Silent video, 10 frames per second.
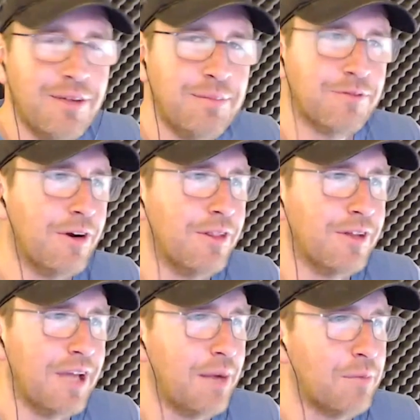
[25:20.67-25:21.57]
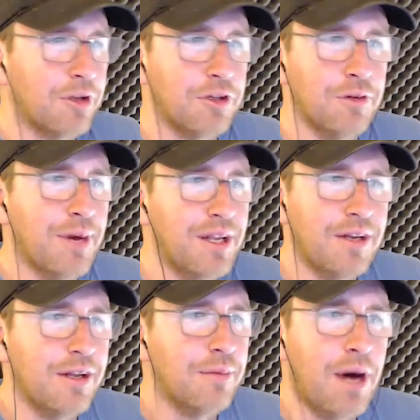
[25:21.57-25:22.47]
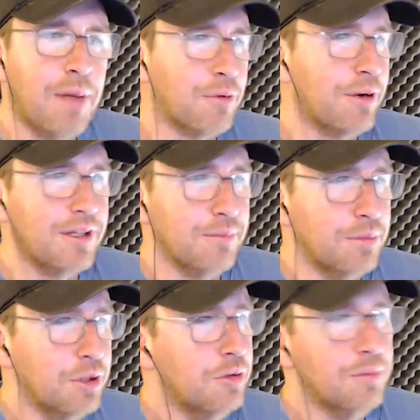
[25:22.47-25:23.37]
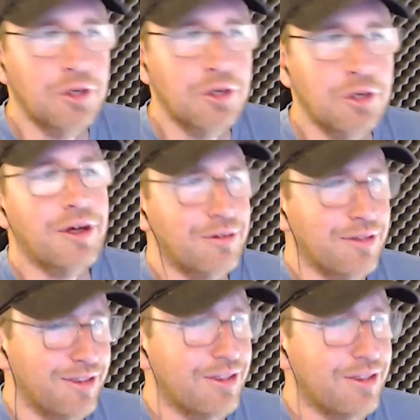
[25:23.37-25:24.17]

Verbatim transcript: up in front of the camera. You might end up operating the boom. Who knows?